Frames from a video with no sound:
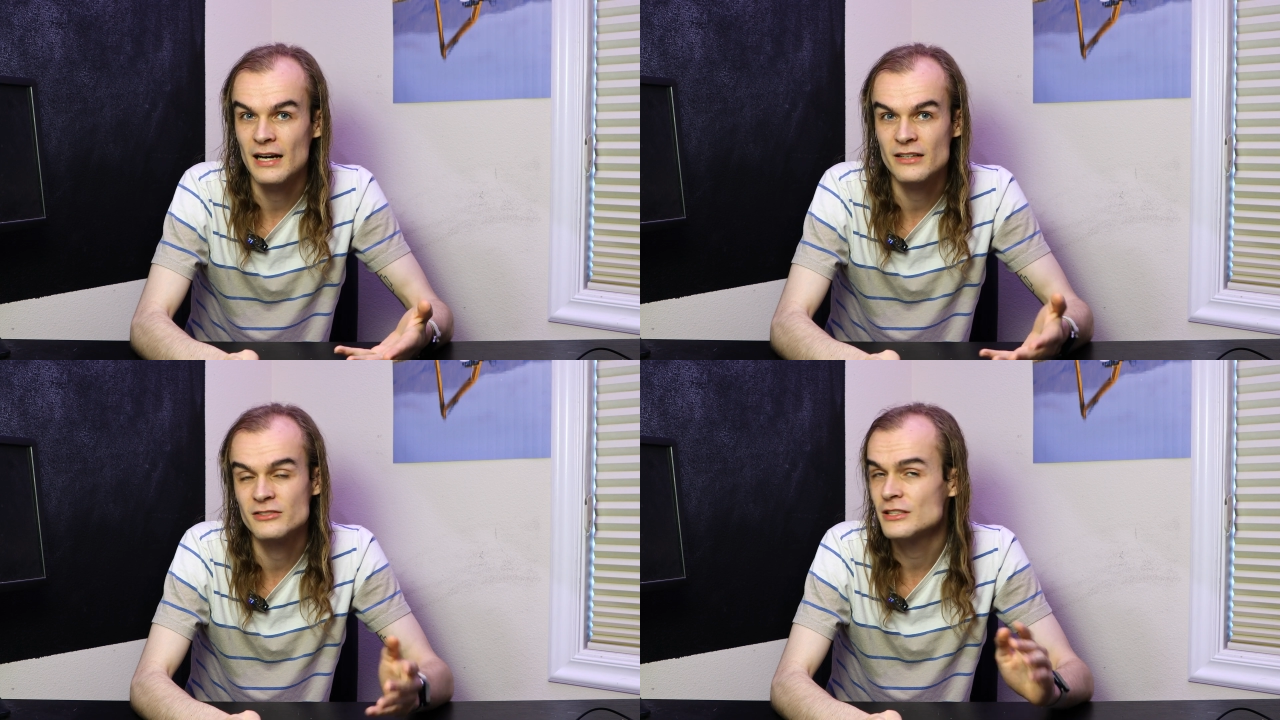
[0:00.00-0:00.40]

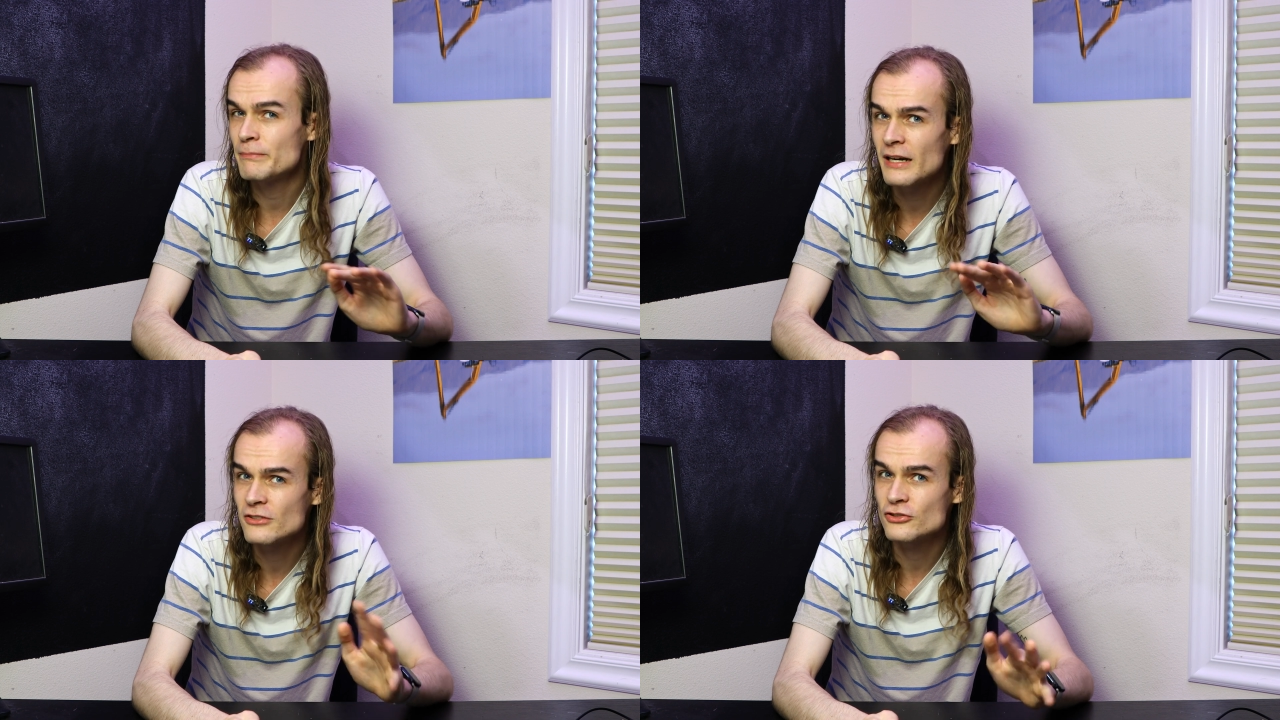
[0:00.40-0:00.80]
idle is
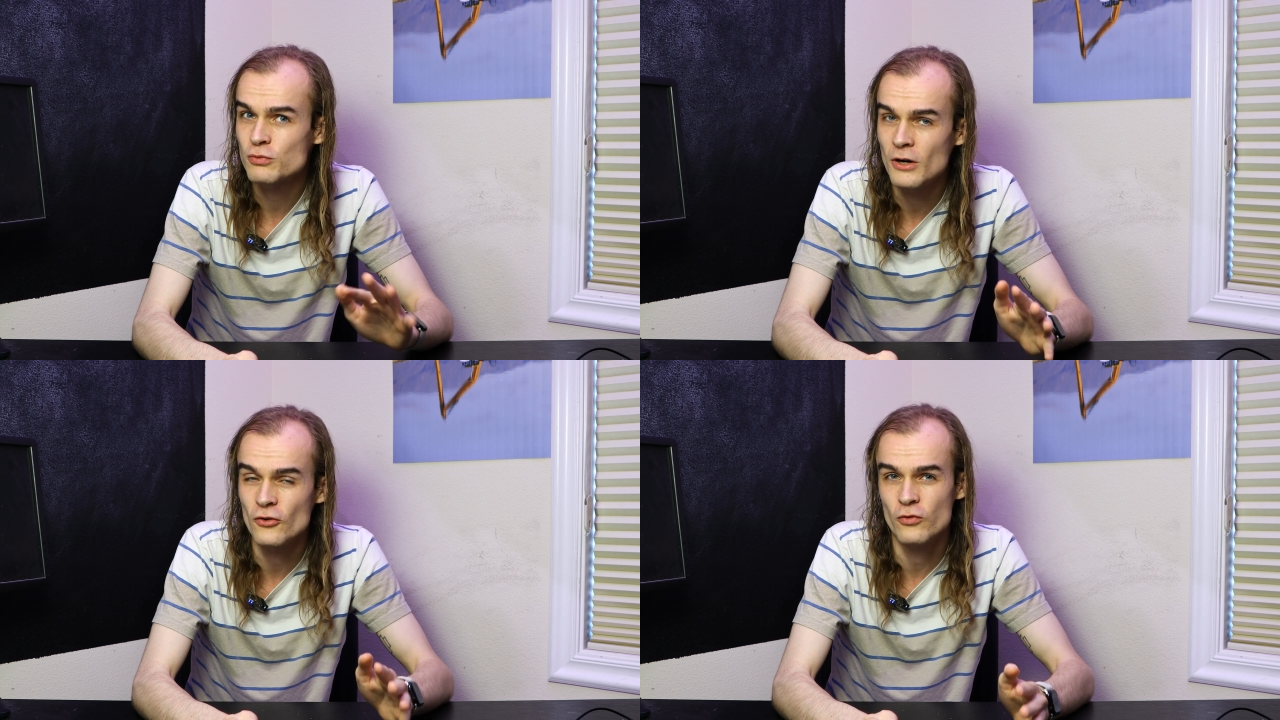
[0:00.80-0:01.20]
about
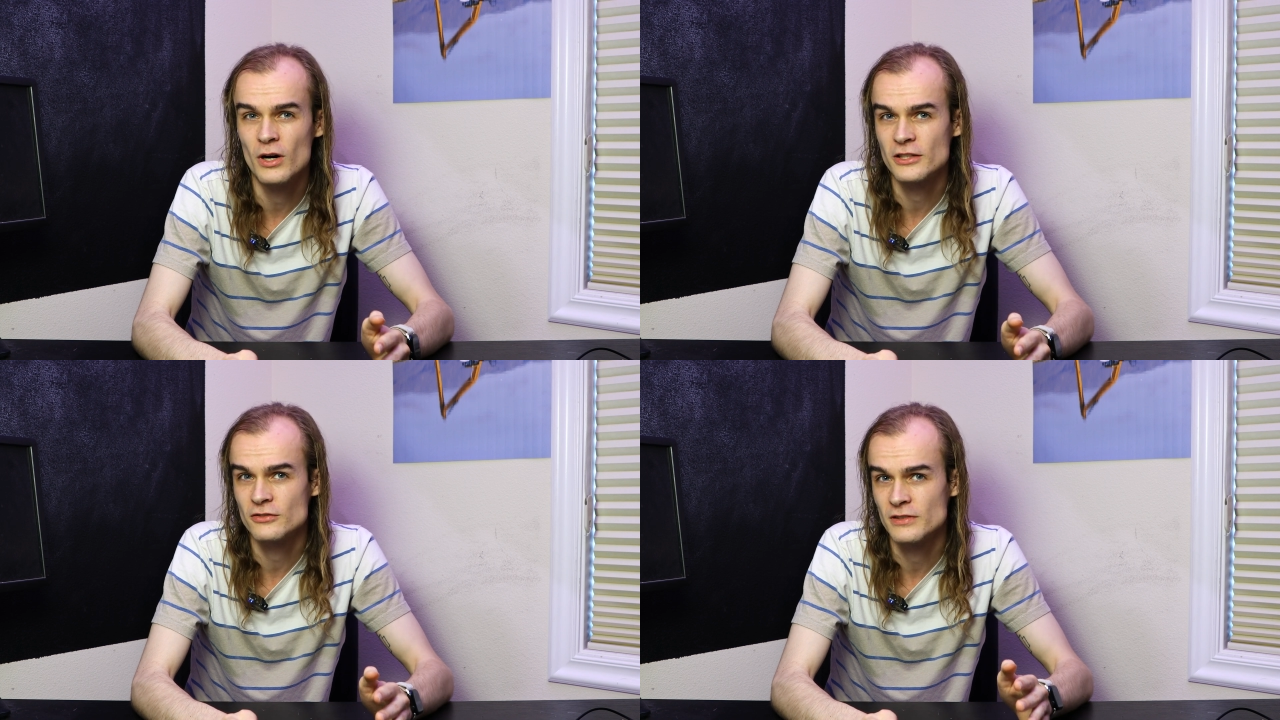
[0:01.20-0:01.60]
12
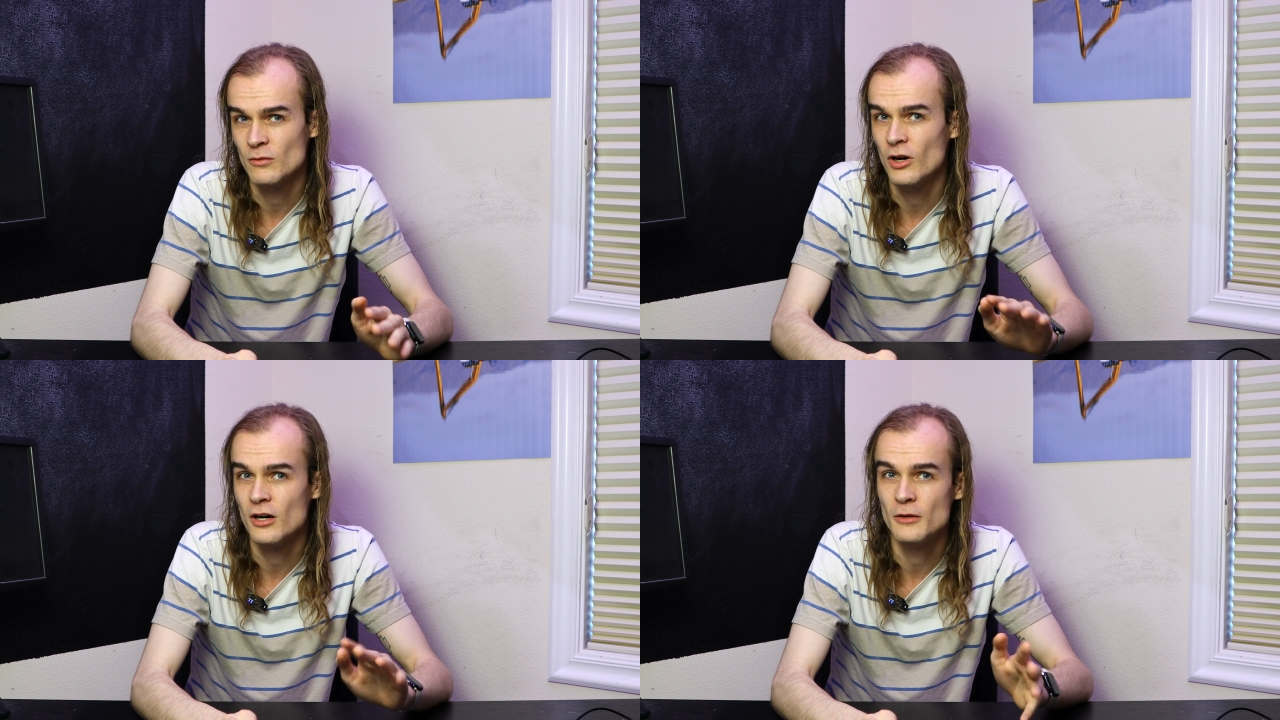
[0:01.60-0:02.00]
watts from
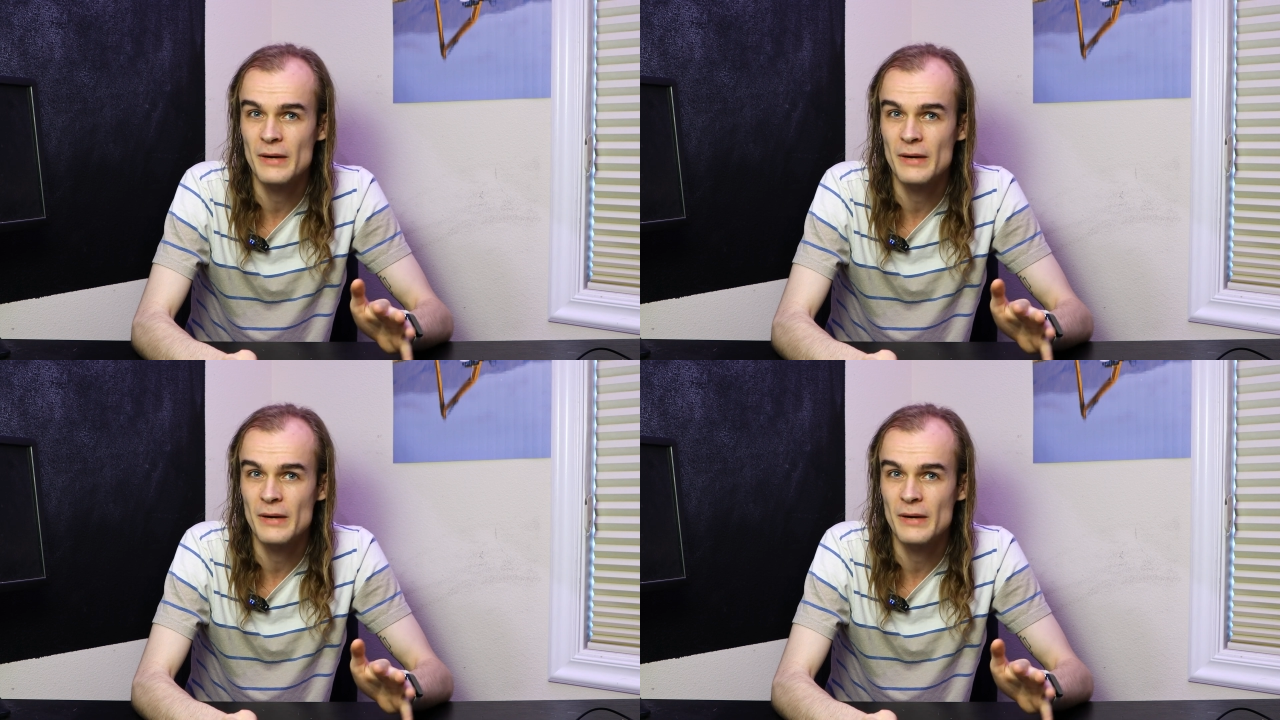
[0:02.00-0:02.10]
the wall,